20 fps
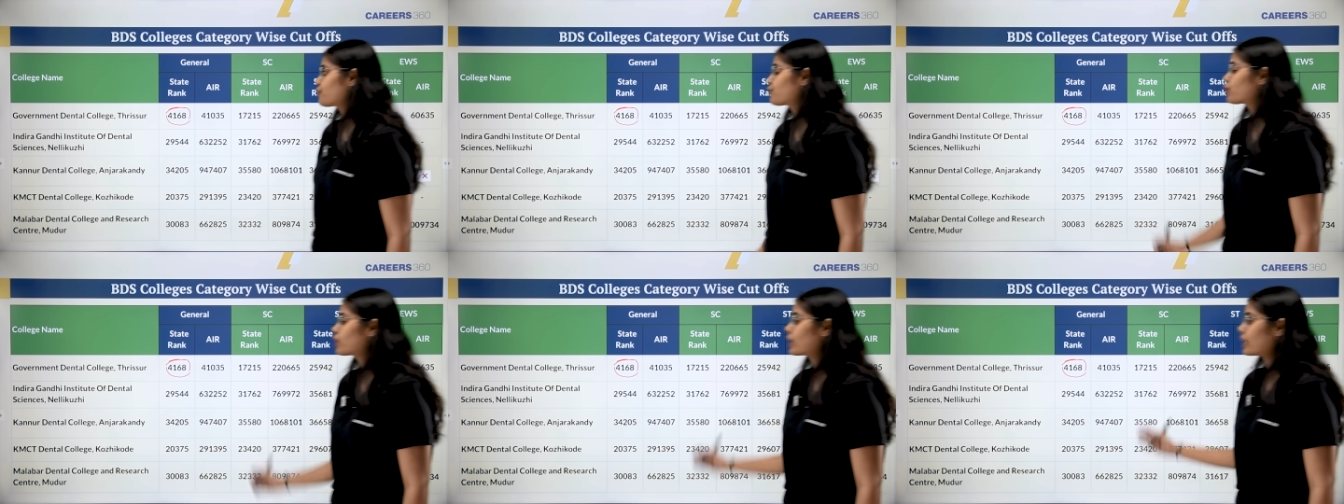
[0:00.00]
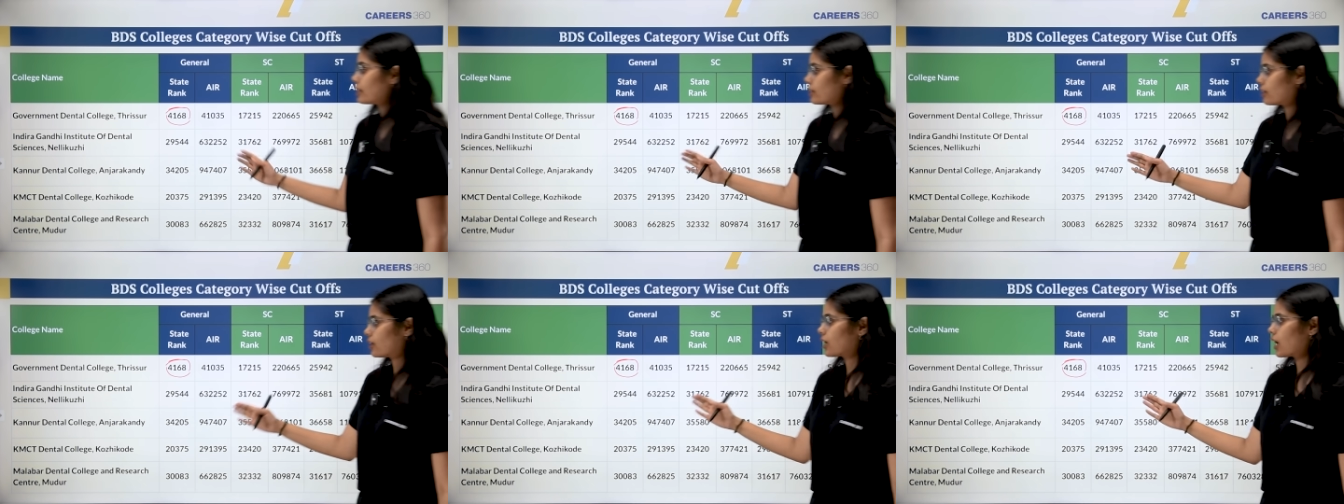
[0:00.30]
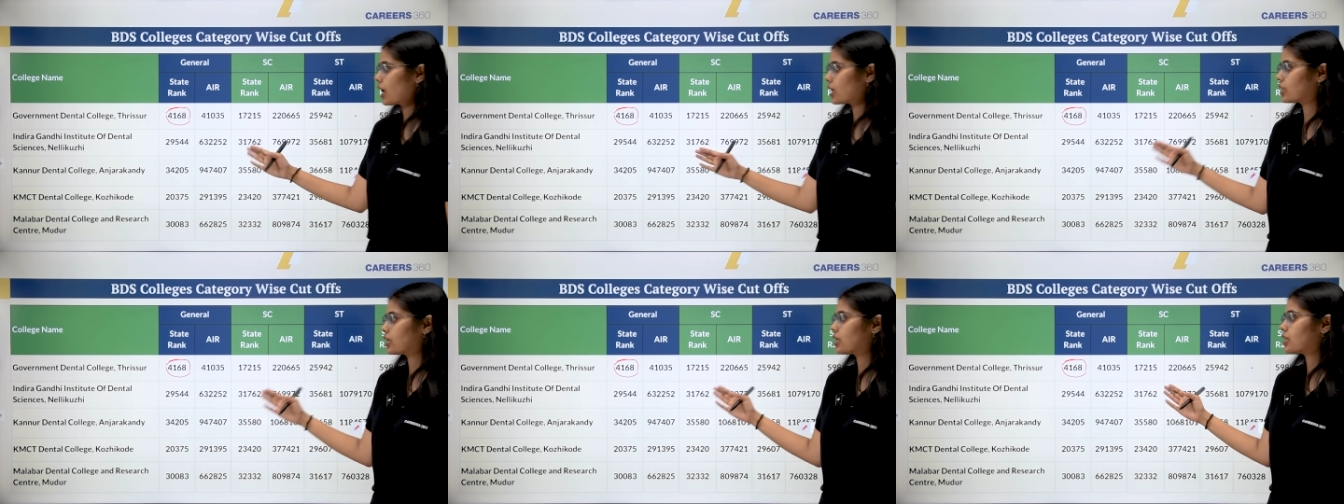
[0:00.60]
For Indira
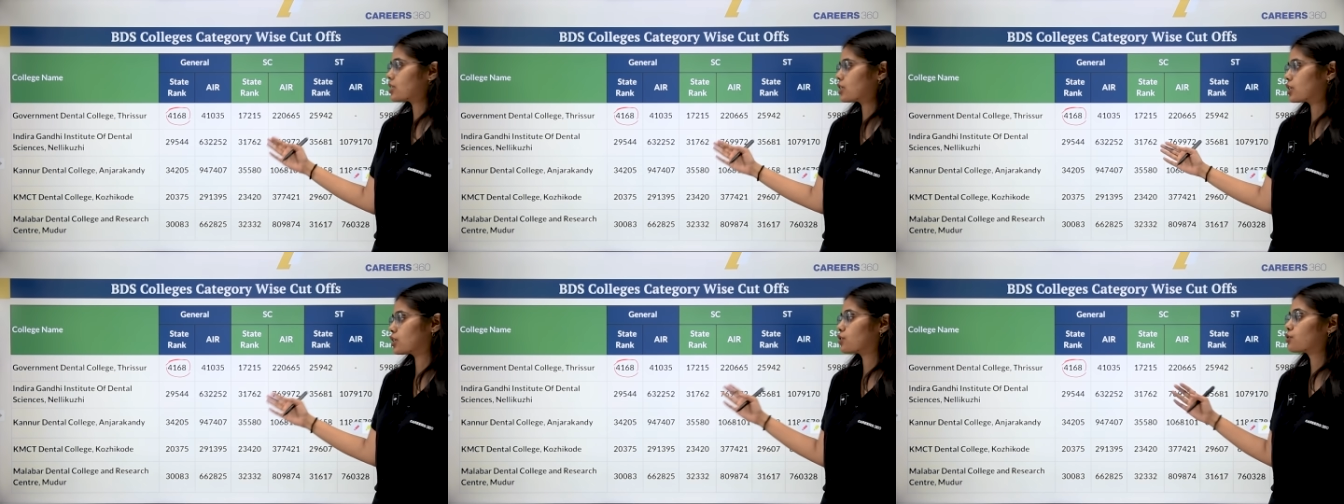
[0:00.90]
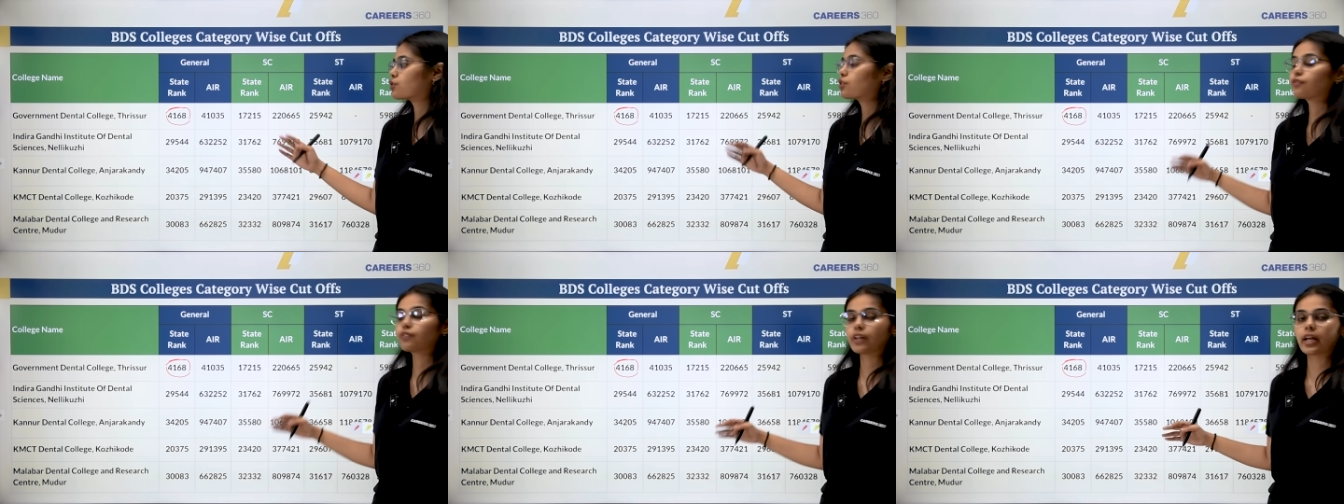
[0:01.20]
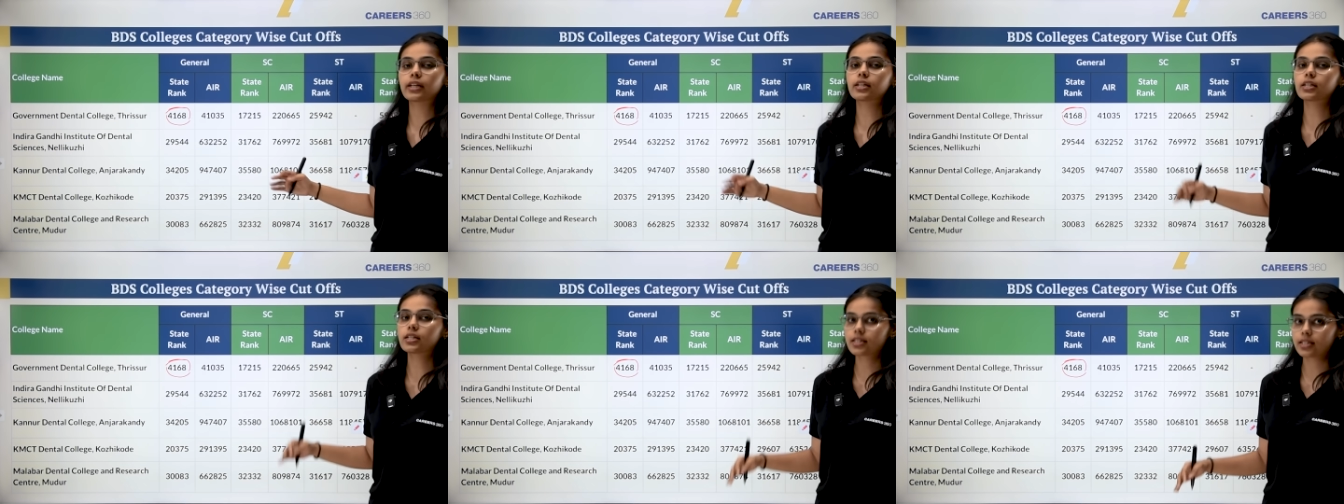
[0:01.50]
Gandhi Institute of
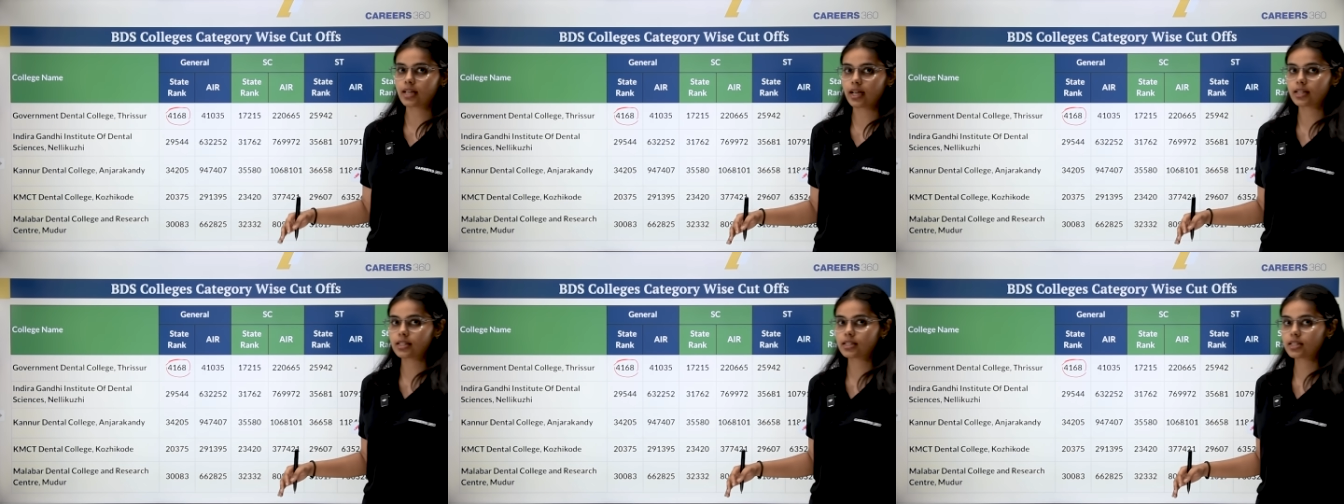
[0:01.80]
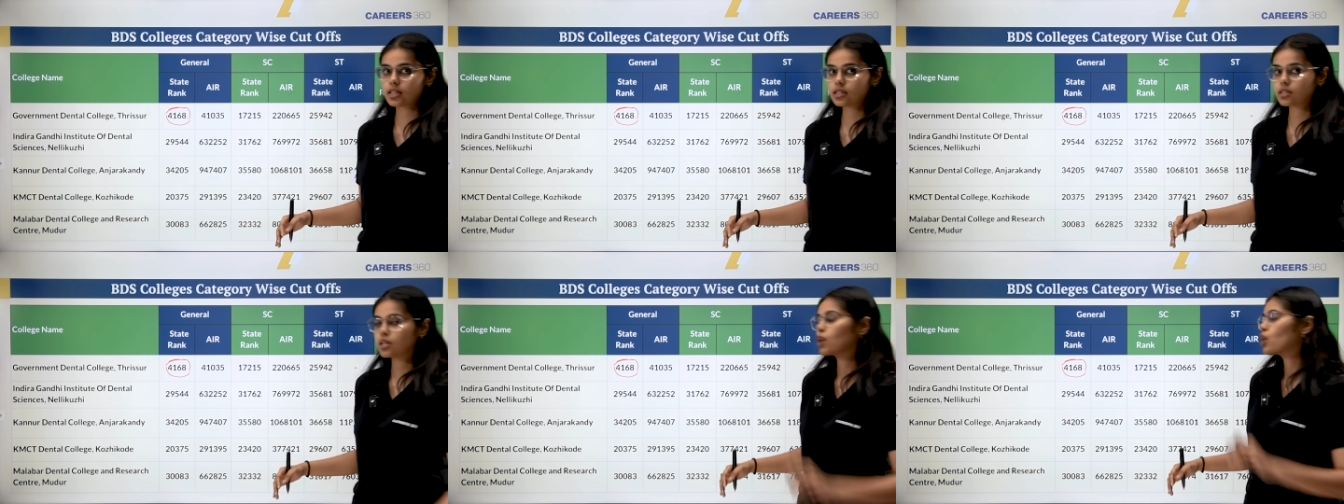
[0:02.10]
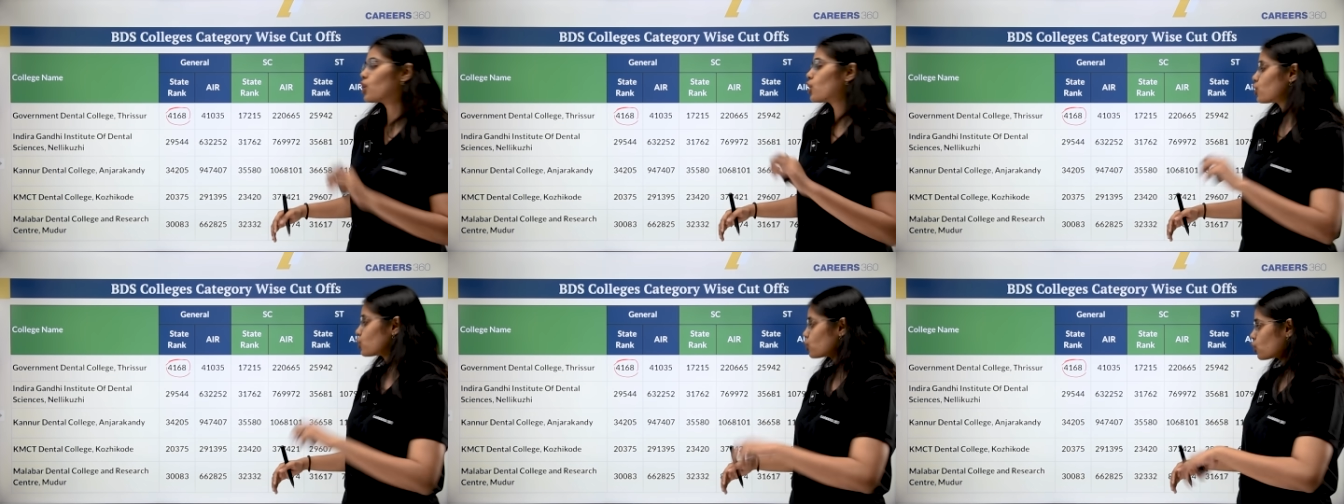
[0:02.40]
Dental Sciences,
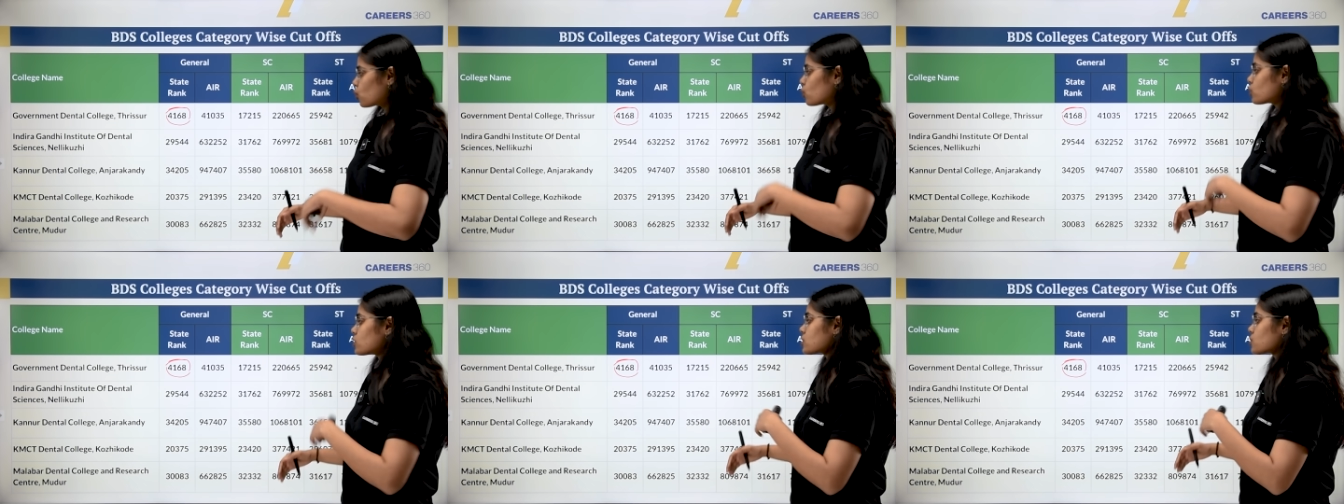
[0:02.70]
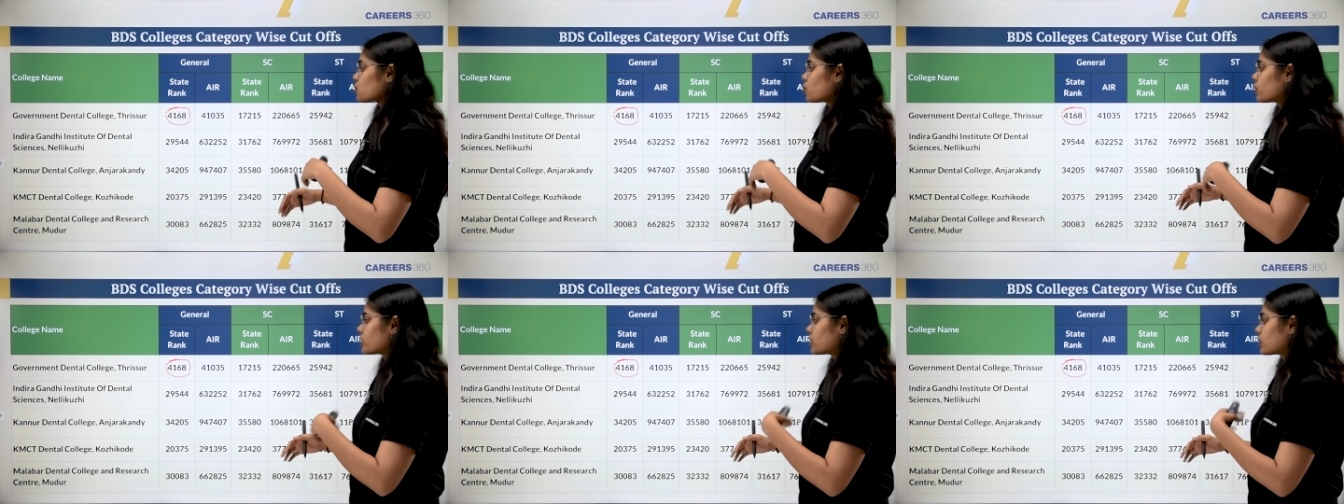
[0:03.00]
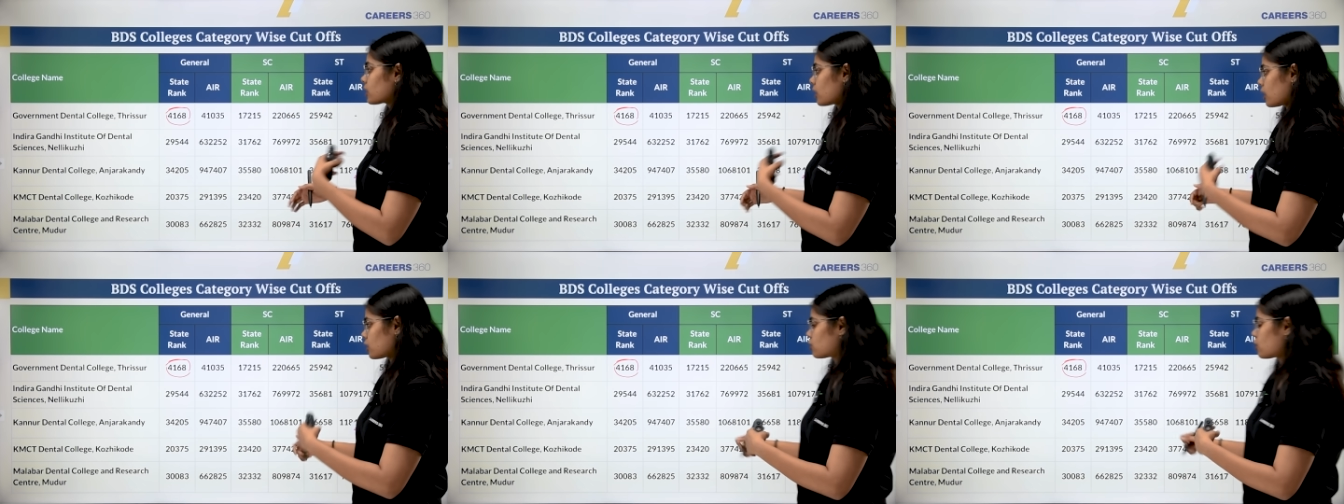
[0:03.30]
those with
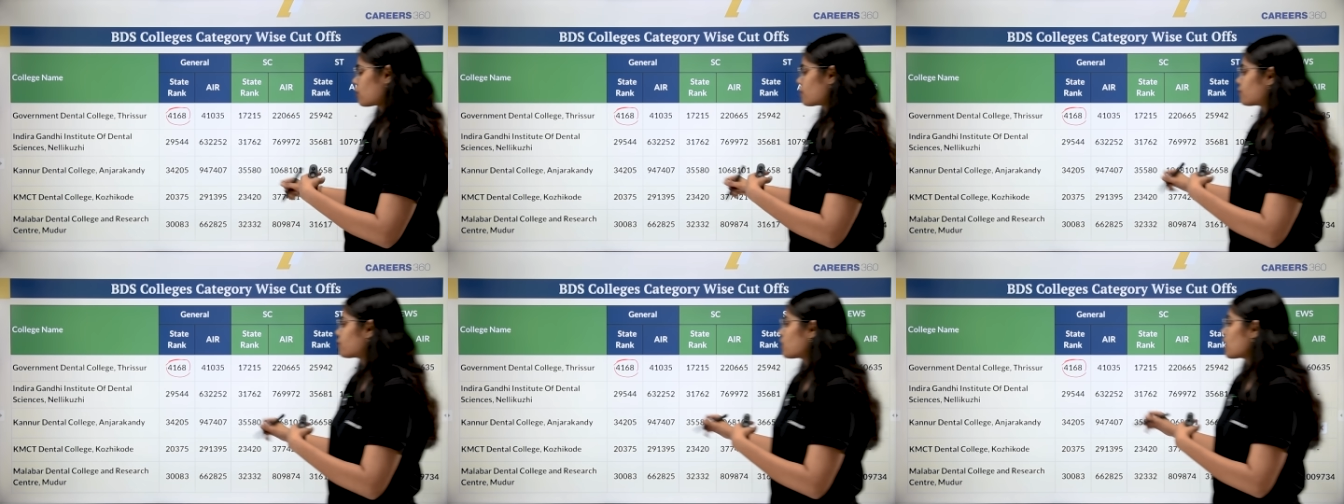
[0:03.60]
a cutoff